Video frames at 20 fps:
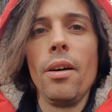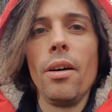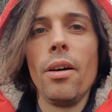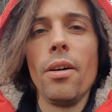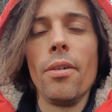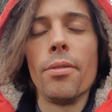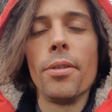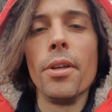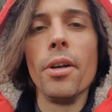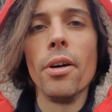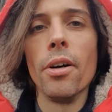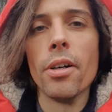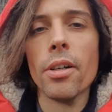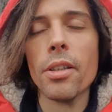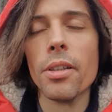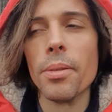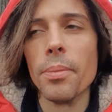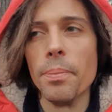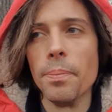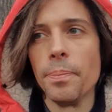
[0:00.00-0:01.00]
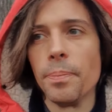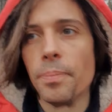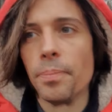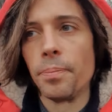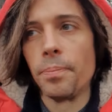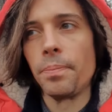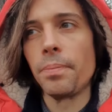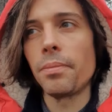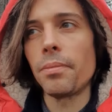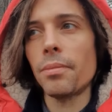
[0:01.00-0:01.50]
of the earth
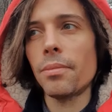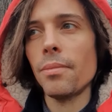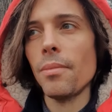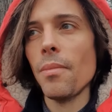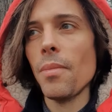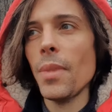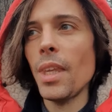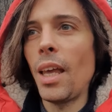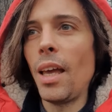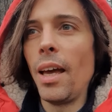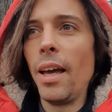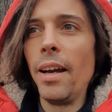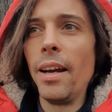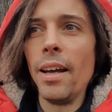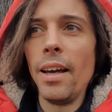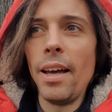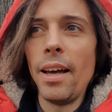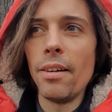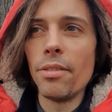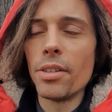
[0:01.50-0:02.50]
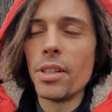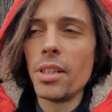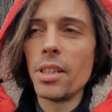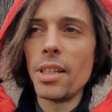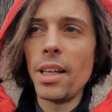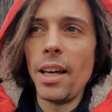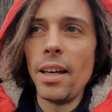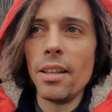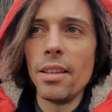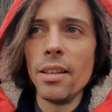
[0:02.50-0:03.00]
and I have to
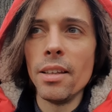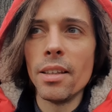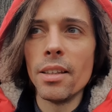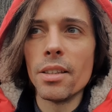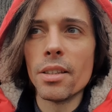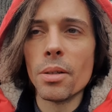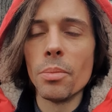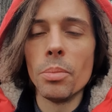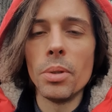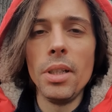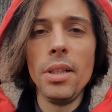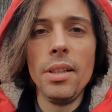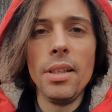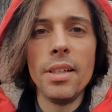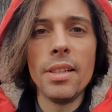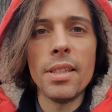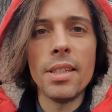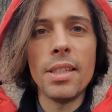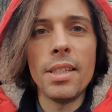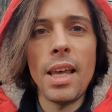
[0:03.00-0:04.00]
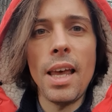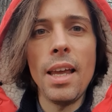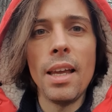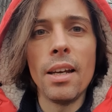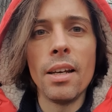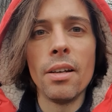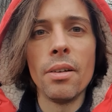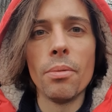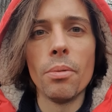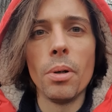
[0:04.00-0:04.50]
say, I think it's completely
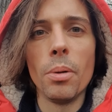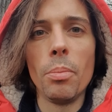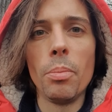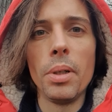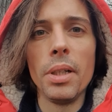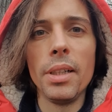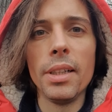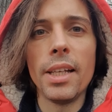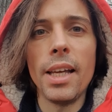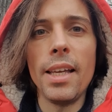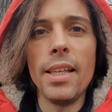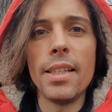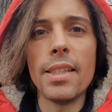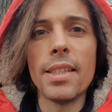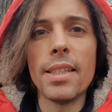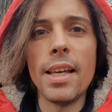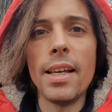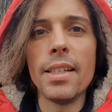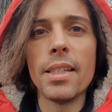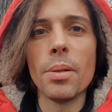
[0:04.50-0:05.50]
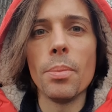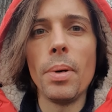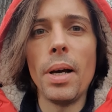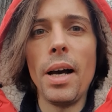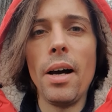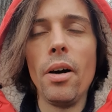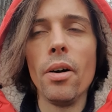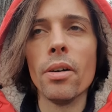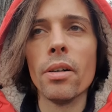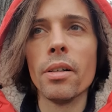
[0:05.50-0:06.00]
insane what Bill Gates says
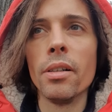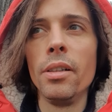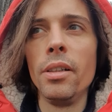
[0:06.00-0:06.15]
about